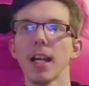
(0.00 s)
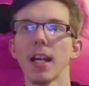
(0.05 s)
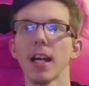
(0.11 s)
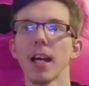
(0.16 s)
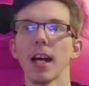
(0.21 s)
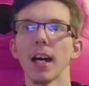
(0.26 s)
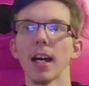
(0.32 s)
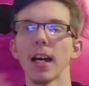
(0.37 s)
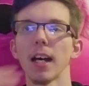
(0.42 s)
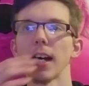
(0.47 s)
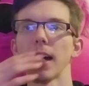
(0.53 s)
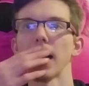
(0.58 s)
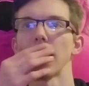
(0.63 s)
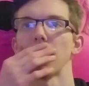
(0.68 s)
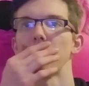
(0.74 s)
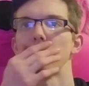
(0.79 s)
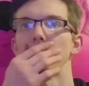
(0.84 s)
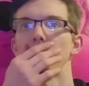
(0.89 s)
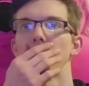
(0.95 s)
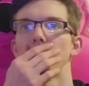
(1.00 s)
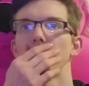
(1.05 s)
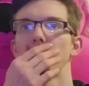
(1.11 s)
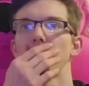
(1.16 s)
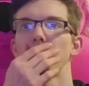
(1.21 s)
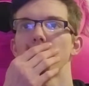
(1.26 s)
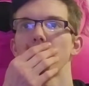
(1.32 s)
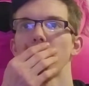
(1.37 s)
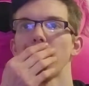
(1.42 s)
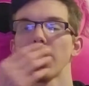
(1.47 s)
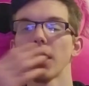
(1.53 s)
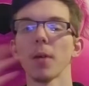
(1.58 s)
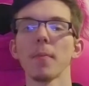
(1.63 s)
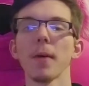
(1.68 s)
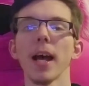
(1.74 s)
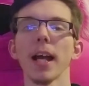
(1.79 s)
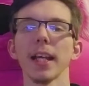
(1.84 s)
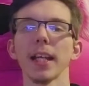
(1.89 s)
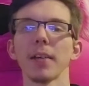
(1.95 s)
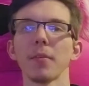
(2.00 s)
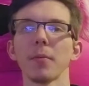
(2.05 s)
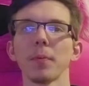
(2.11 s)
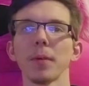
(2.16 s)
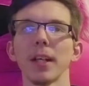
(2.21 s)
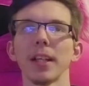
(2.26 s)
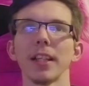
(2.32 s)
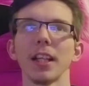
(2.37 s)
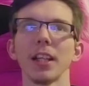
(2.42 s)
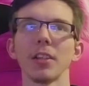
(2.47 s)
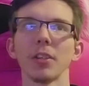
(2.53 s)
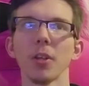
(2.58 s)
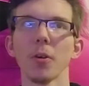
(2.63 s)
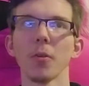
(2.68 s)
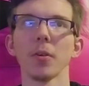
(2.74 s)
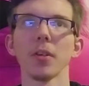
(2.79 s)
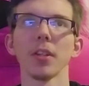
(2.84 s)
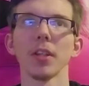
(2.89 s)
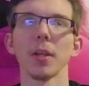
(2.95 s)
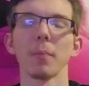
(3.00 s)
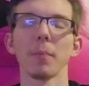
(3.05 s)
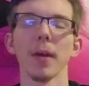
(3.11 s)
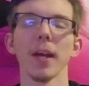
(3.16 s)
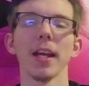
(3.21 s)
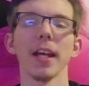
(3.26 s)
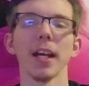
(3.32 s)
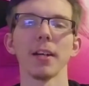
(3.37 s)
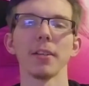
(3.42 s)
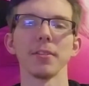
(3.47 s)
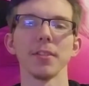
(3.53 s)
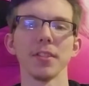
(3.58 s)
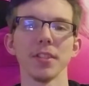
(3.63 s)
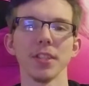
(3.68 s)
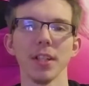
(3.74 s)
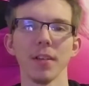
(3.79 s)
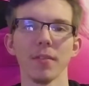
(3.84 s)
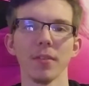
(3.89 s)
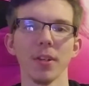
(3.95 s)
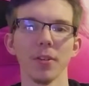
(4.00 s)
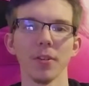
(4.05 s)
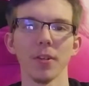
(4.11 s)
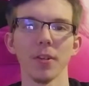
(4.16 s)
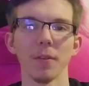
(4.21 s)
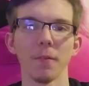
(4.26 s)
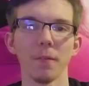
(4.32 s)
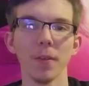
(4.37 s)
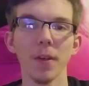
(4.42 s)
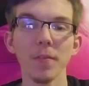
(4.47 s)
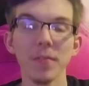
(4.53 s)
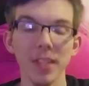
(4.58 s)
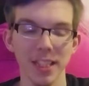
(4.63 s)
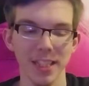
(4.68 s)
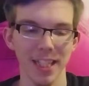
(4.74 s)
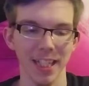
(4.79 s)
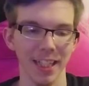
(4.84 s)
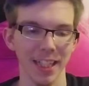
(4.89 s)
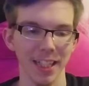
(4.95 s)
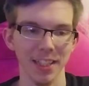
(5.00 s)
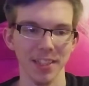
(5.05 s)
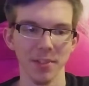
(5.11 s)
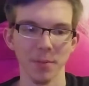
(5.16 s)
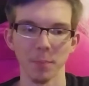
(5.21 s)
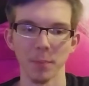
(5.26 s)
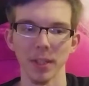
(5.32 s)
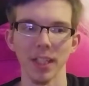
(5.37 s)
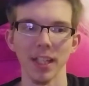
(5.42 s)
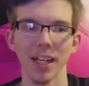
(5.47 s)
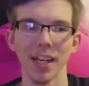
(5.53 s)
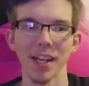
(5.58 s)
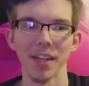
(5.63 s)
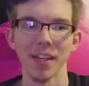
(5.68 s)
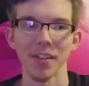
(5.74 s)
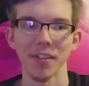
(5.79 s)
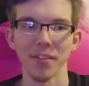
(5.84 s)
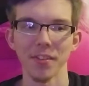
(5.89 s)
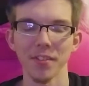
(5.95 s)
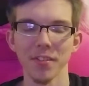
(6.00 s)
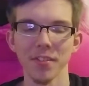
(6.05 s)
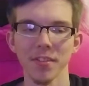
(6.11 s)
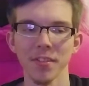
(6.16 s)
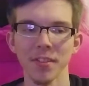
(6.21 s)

I go back and every play, and they lowered the payout to 750 tickets because,